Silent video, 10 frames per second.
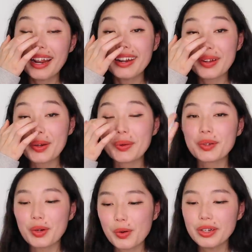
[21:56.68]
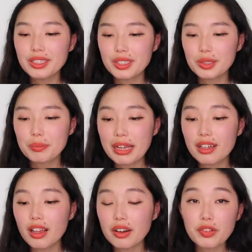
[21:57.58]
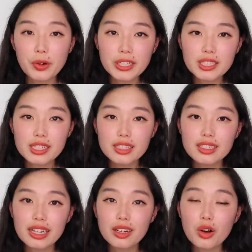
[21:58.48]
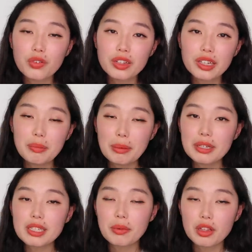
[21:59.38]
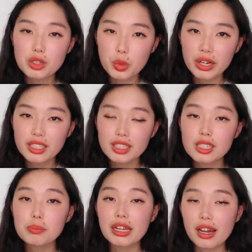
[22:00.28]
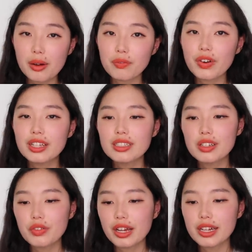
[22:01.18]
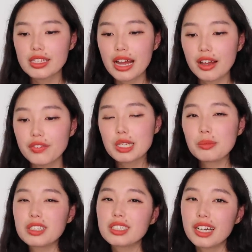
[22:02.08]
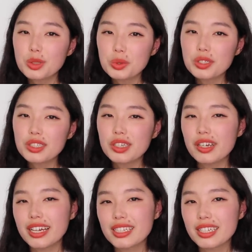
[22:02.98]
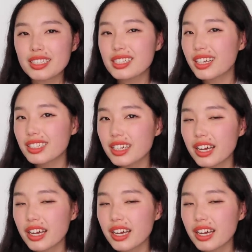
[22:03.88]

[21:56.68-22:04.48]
But anywho, you're going to make a lot of acquaintances, and hopefully maybe some of those acquaintances become friends if you guys have similar schedules and you guys can study